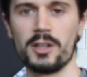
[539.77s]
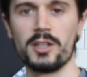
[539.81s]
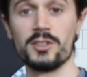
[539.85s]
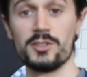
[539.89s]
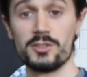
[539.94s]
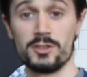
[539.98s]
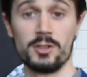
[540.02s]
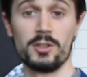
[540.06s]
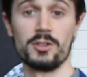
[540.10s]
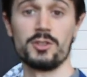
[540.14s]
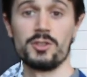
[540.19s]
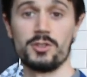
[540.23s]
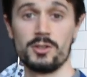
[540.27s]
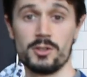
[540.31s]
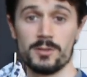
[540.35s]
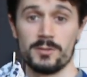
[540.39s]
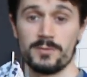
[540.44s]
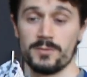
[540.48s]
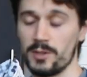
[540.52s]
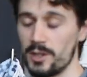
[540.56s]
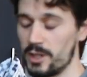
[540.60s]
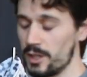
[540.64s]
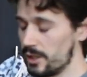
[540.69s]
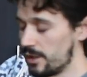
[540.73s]
and start stir
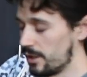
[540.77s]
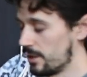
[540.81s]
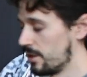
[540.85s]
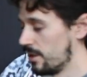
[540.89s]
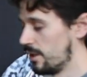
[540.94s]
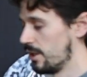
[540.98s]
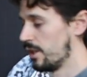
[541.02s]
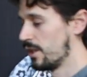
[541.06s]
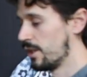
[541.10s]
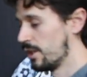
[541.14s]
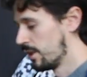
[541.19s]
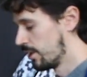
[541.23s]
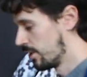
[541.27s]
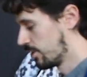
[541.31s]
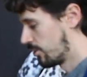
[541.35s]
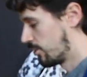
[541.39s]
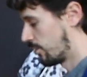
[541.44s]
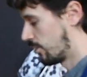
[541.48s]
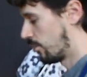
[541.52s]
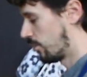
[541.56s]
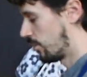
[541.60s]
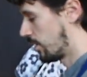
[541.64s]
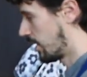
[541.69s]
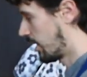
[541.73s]
frying.
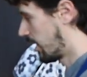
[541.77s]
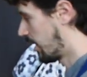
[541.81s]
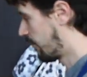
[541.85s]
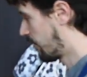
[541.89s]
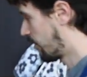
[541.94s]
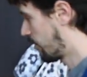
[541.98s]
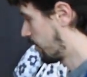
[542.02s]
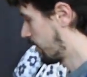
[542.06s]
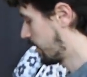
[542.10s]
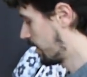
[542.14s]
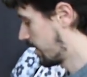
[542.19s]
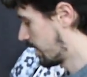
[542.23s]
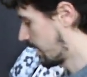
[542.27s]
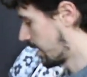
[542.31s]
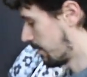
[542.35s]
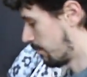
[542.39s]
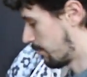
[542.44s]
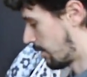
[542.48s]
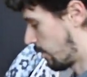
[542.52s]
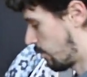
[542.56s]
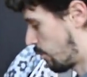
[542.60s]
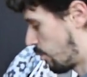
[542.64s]
So I've already got my